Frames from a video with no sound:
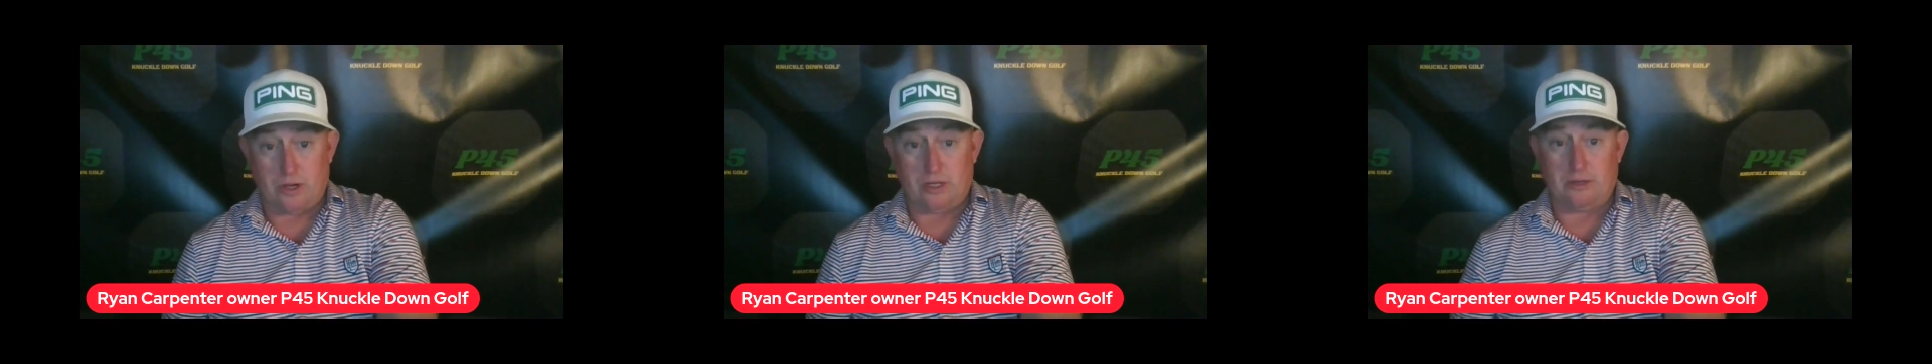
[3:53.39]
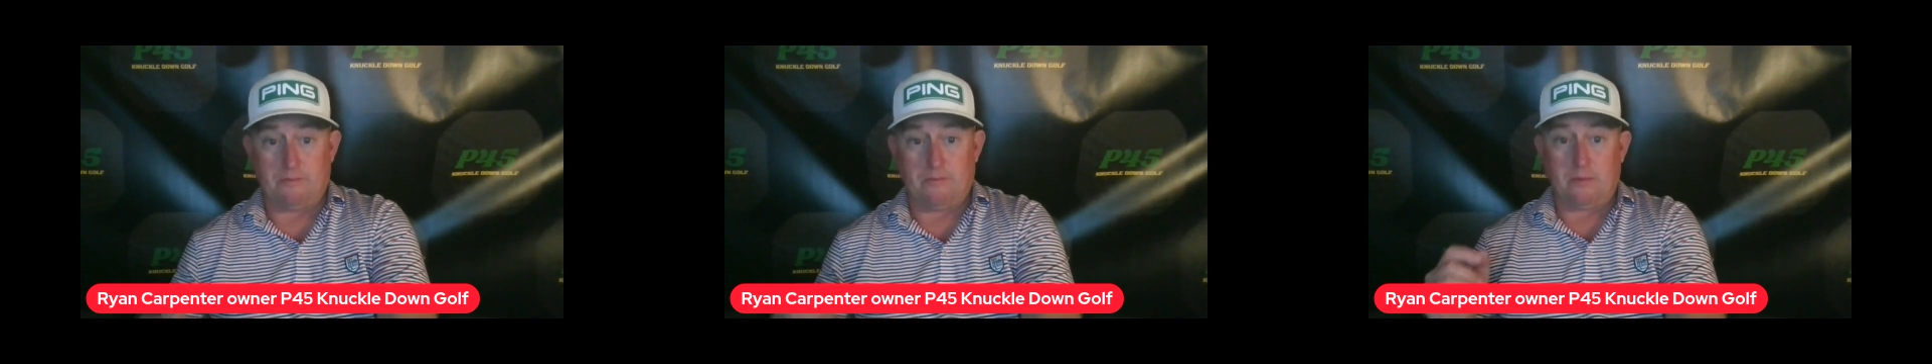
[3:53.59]

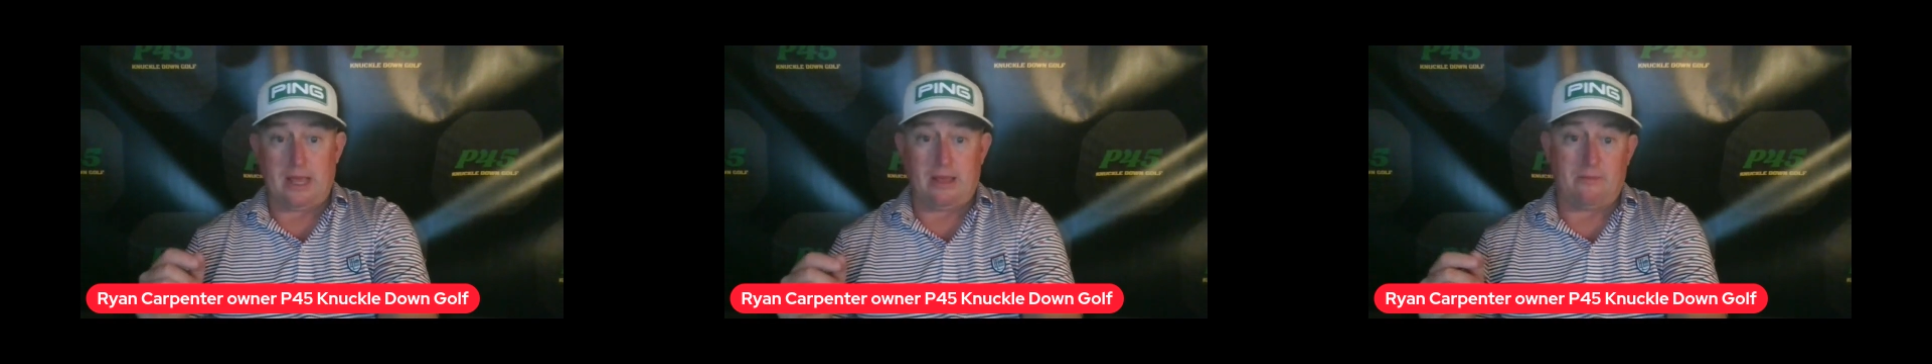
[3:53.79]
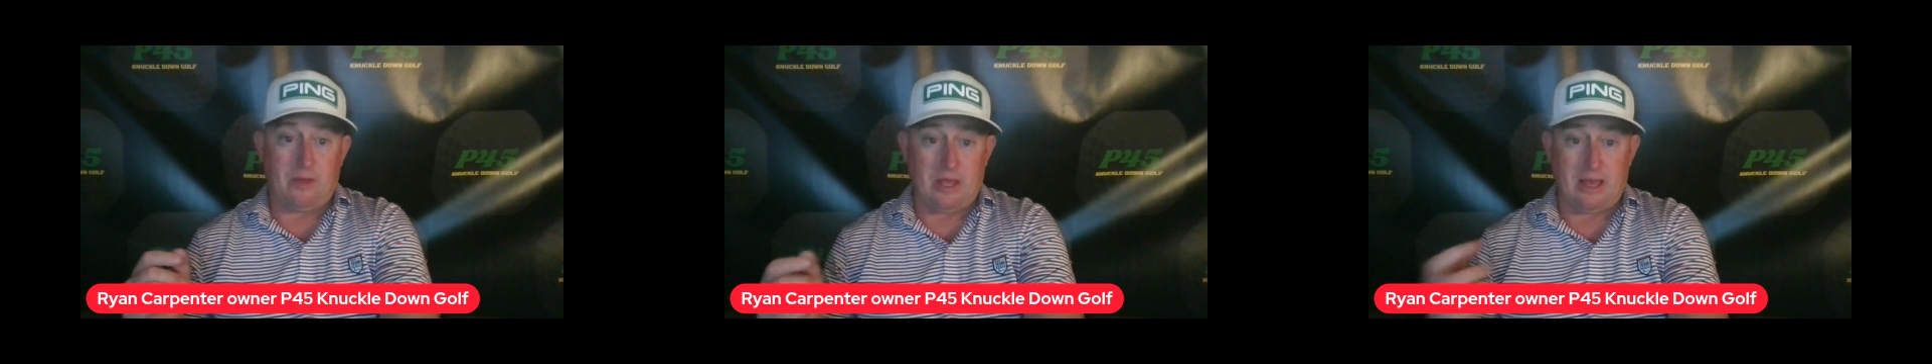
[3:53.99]
on and
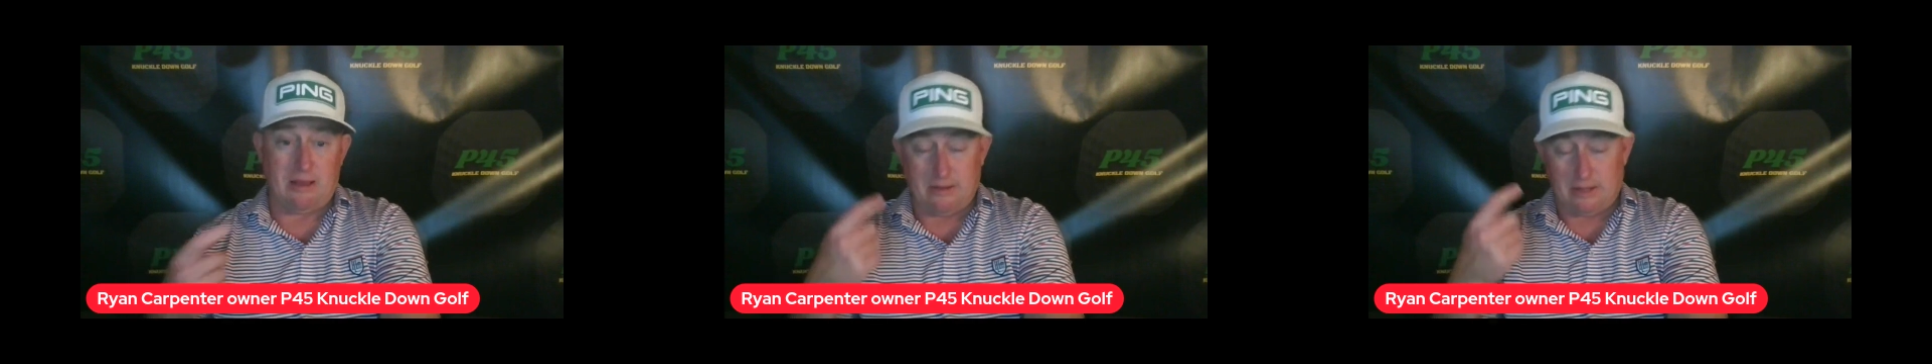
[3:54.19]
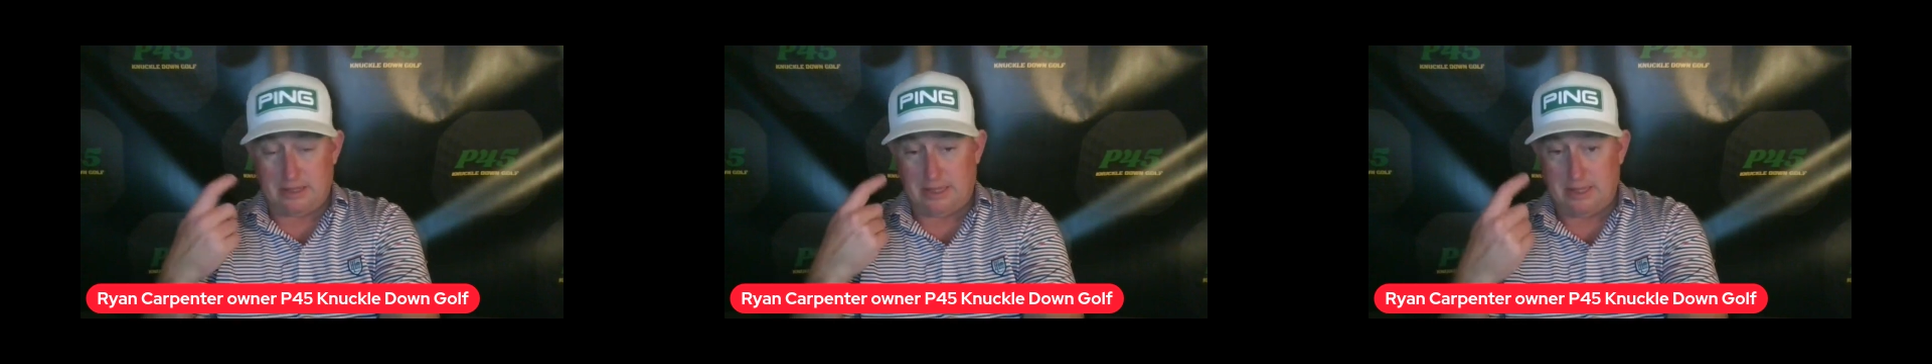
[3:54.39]

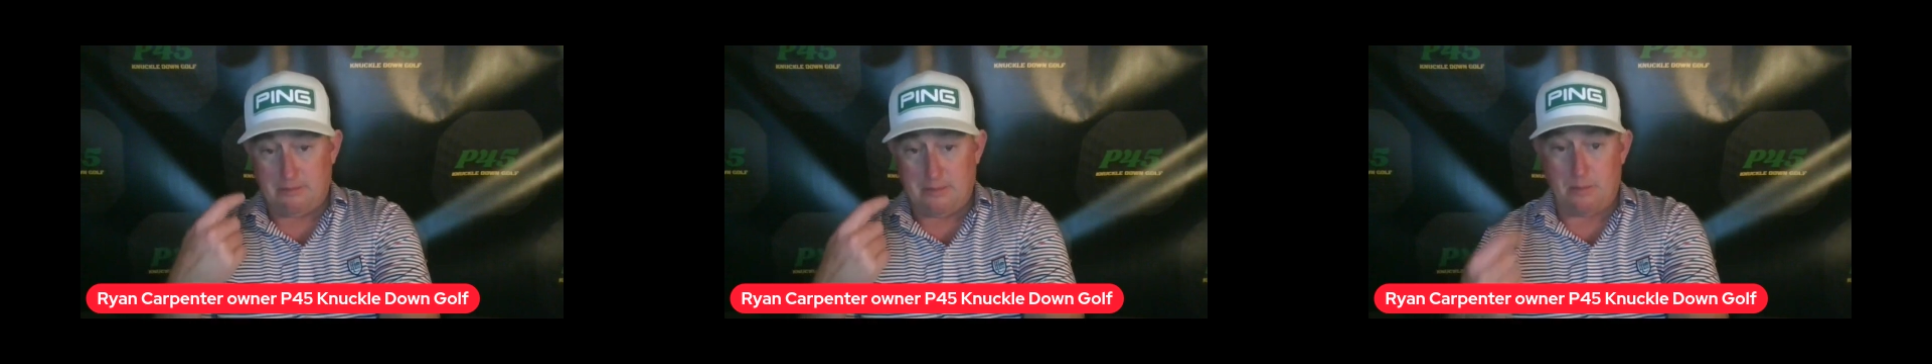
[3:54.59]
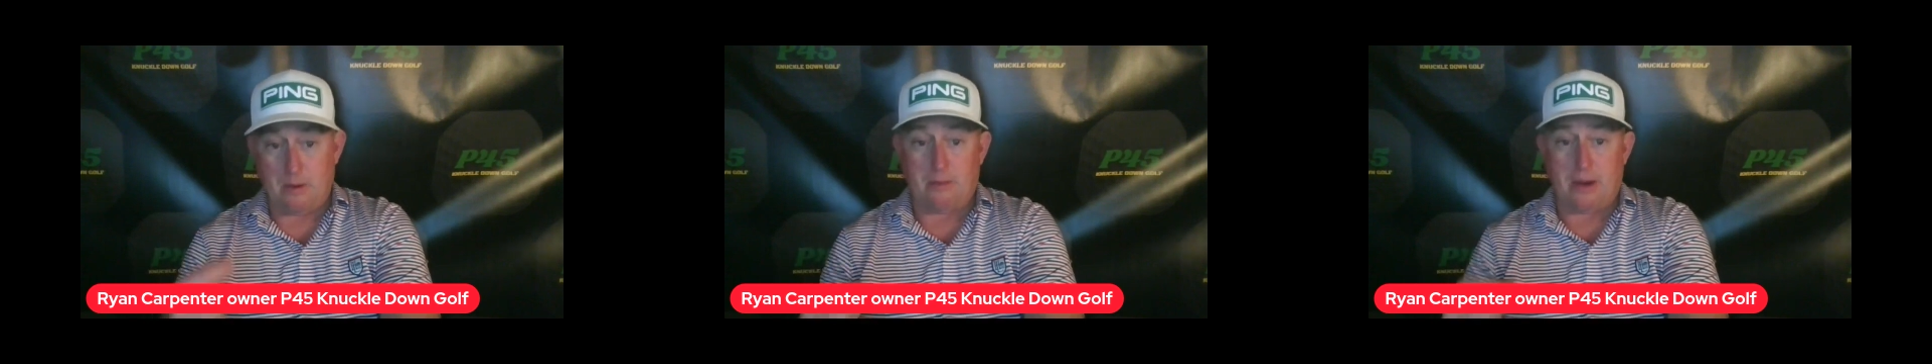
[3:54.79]
let
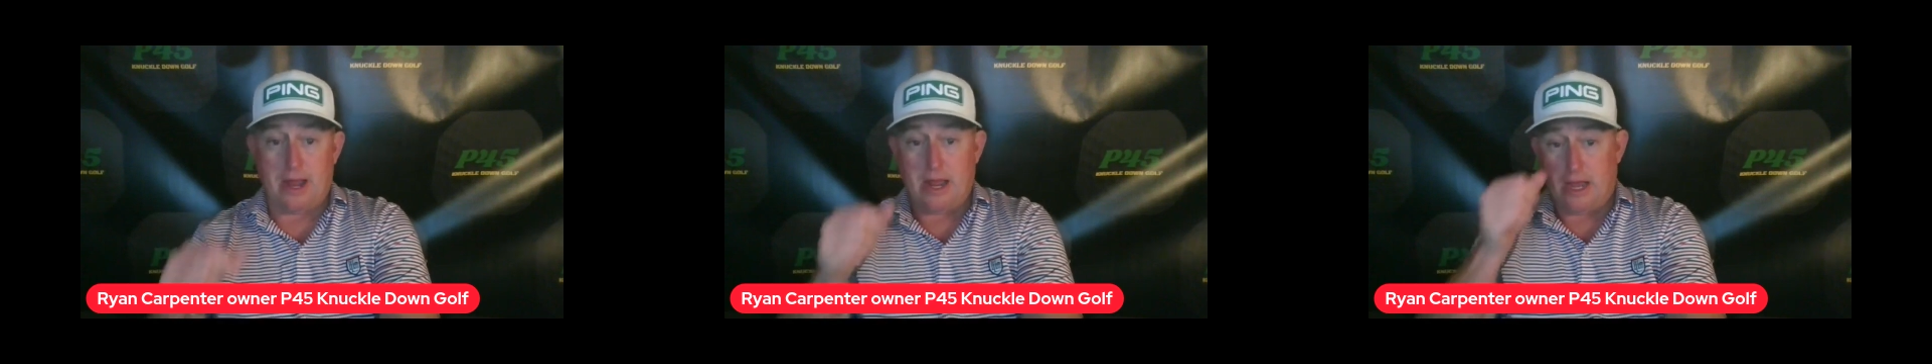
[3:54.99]
me put my